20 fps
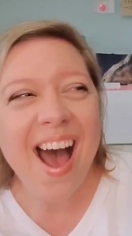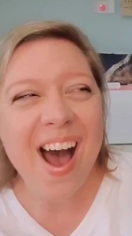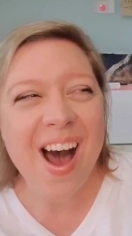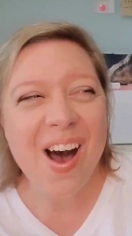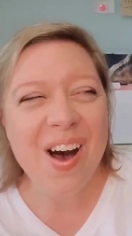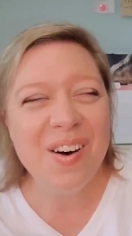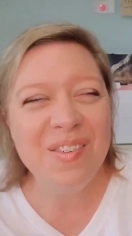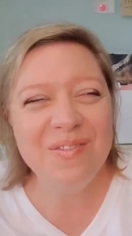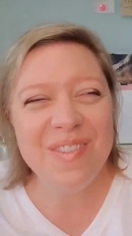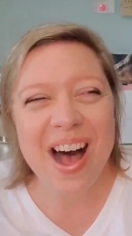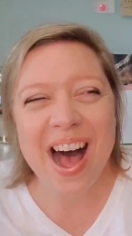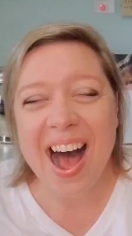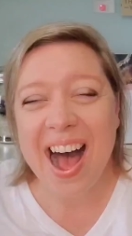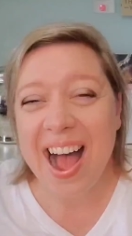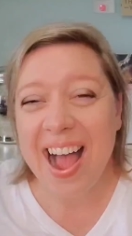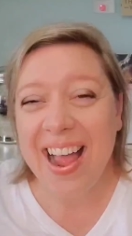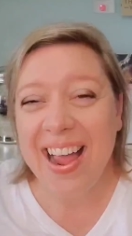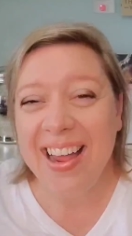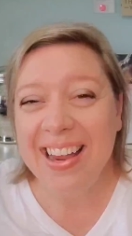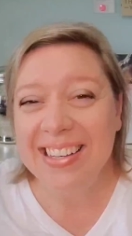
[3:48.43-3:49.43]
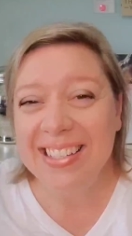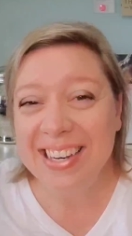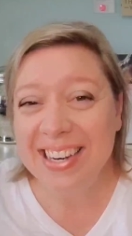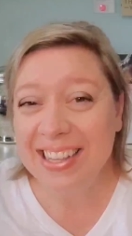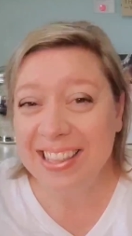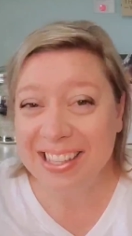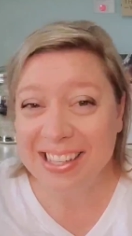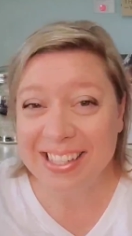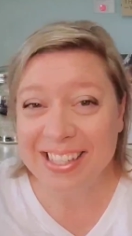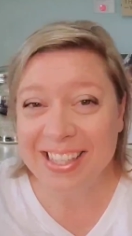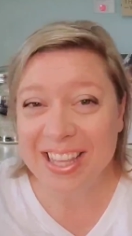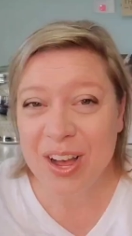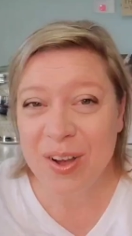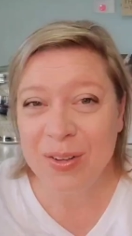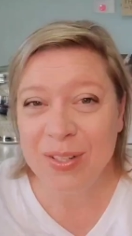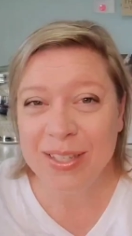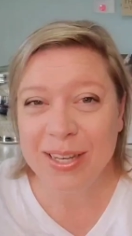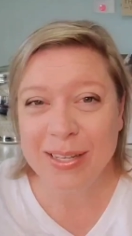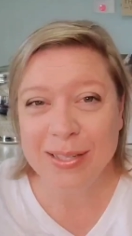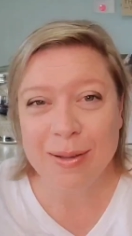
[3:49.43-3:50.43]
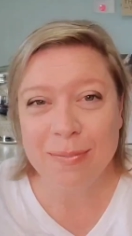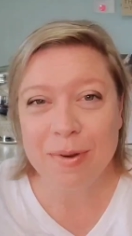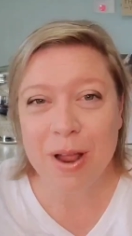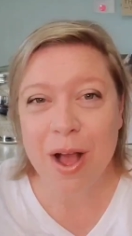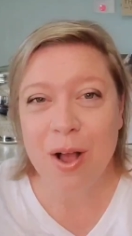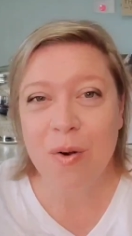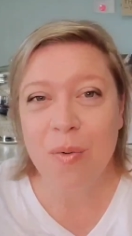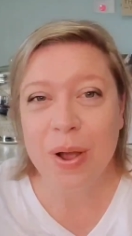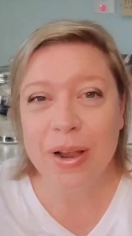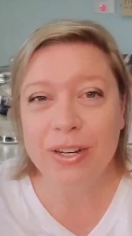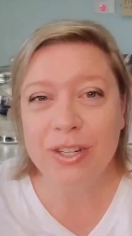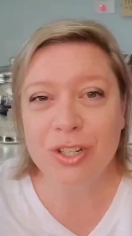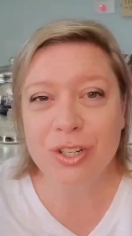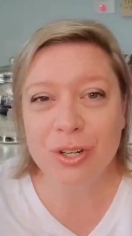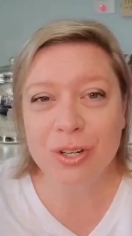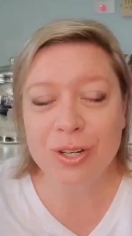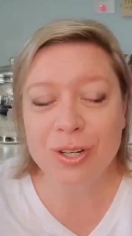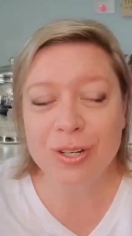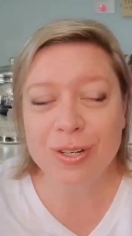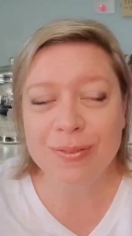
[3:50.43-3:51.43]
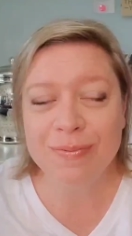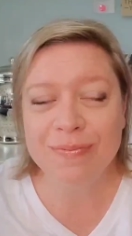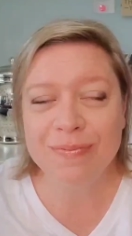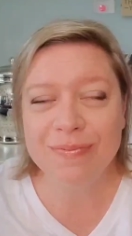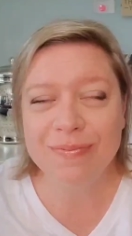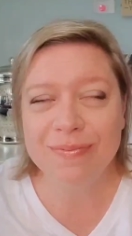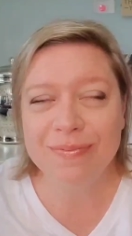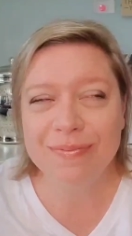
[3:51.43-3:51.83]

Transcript: I didn't list those because I'm not quite sure